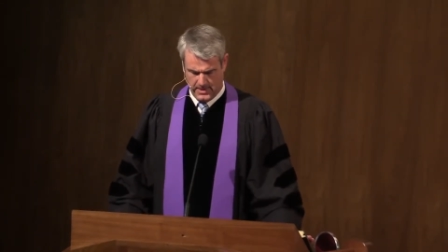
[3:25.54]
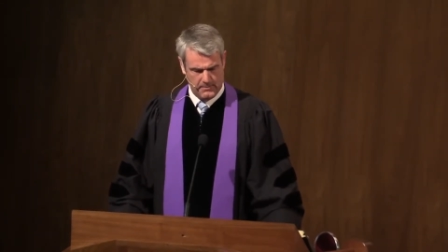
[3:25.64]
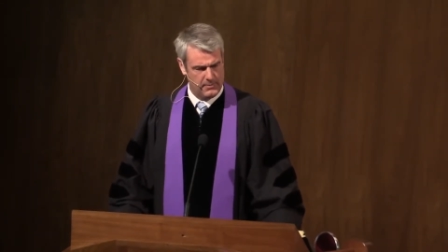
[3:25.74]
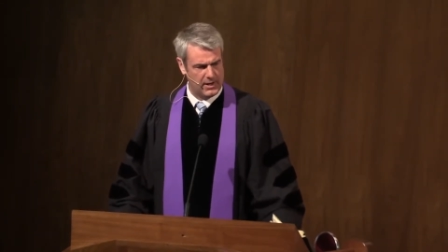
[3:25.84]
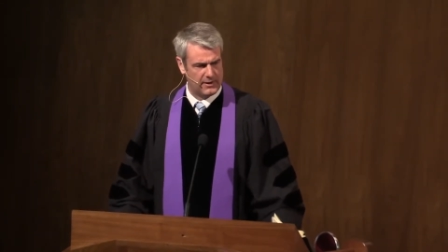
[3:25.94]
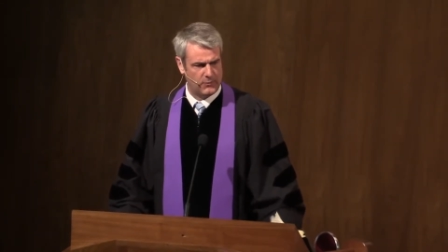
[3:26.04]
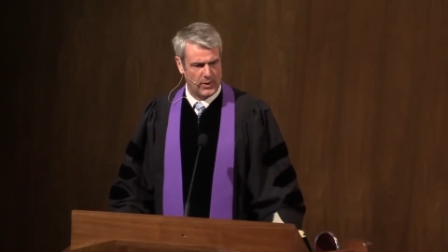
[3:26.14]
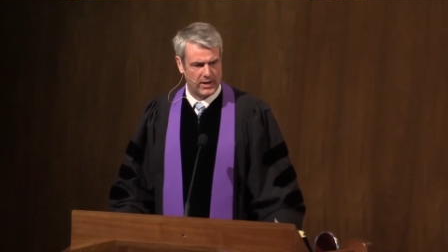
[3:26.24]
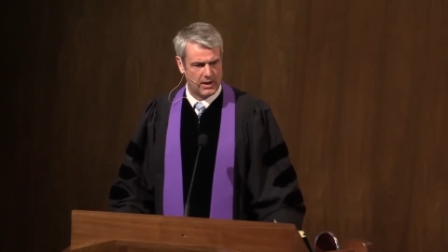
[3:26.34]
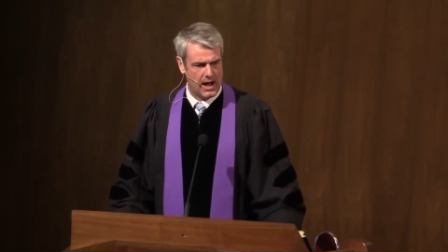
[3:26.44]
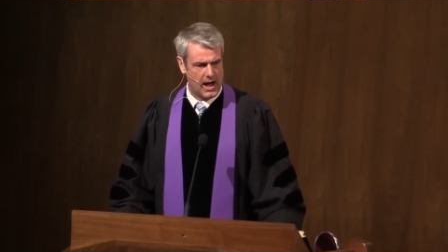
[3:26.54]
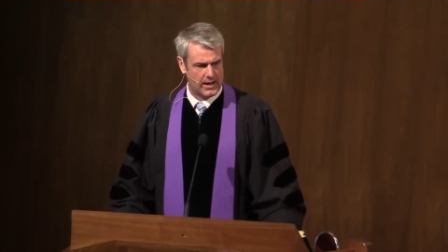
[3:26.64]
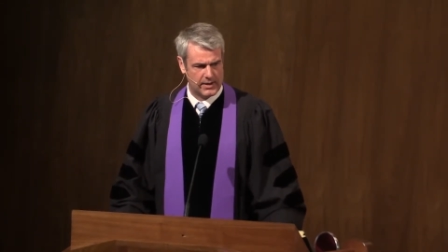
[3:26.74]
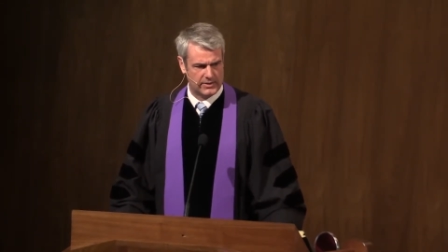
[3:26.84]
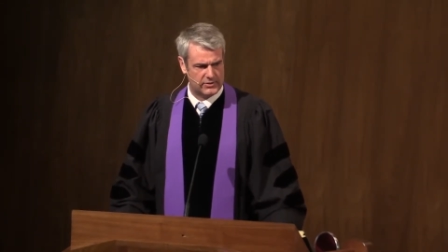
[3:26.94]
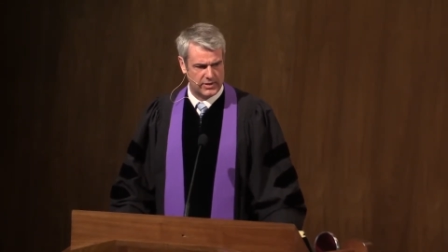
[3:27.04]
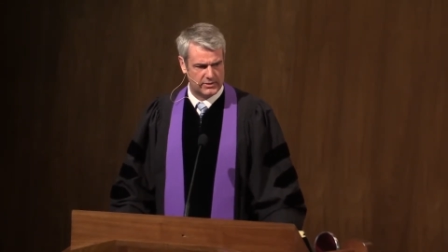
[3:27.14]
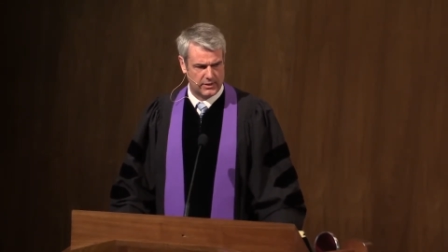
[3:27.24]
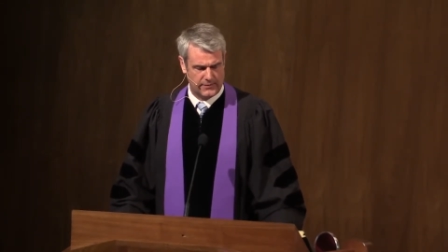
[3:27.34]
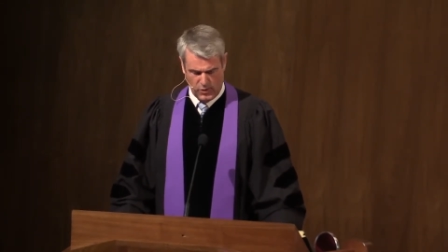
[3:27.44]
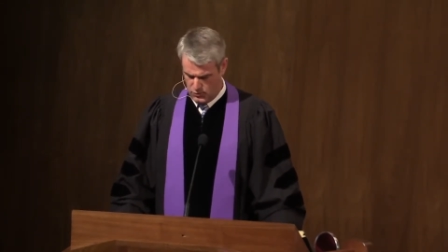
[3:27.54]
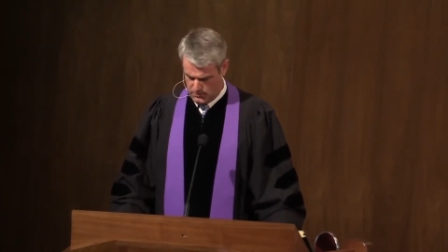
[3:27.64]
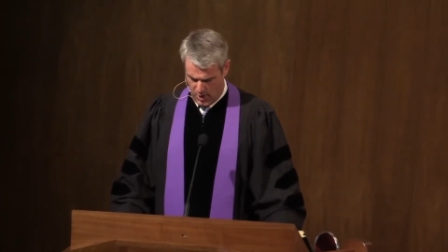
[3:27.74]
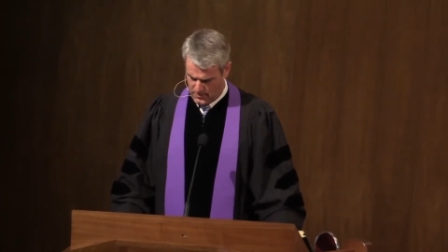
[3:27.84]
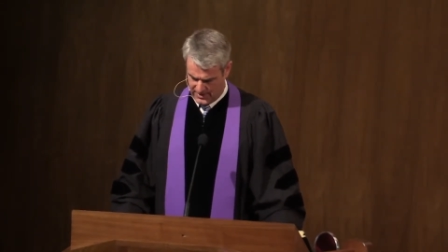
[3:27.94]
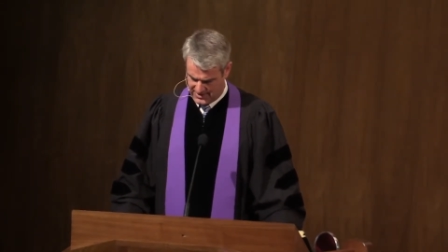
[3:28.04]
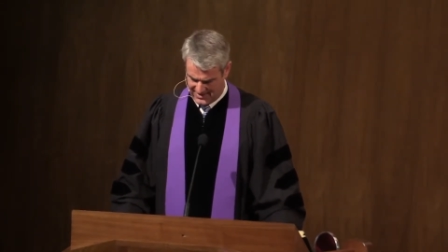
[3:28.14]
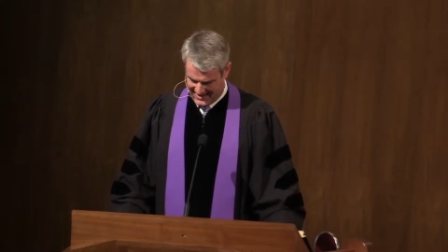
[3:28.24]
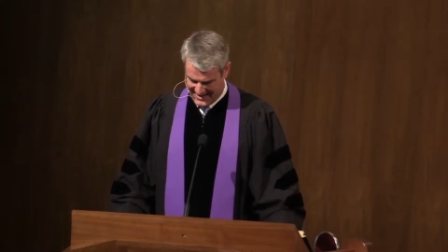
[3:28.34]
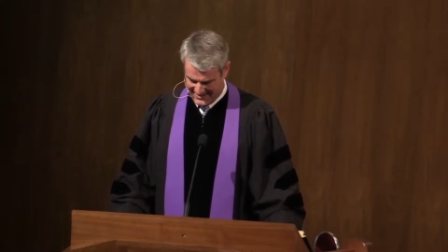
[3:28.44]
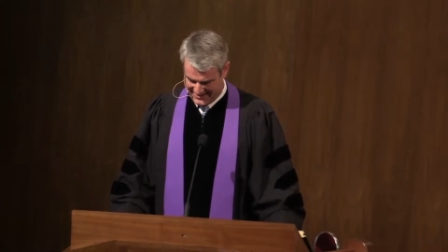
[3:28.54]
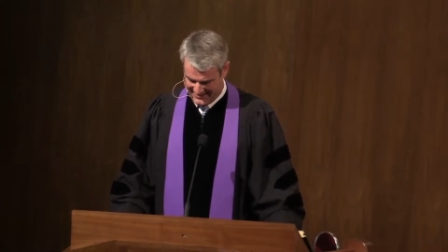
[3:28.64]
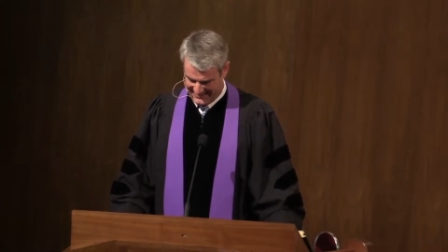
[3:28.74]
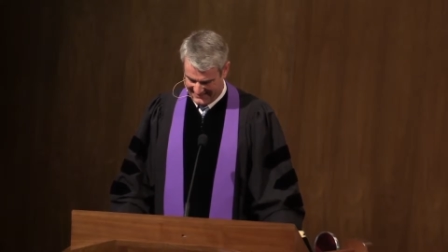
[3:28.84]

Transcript: But if we are honest, just a few moments later,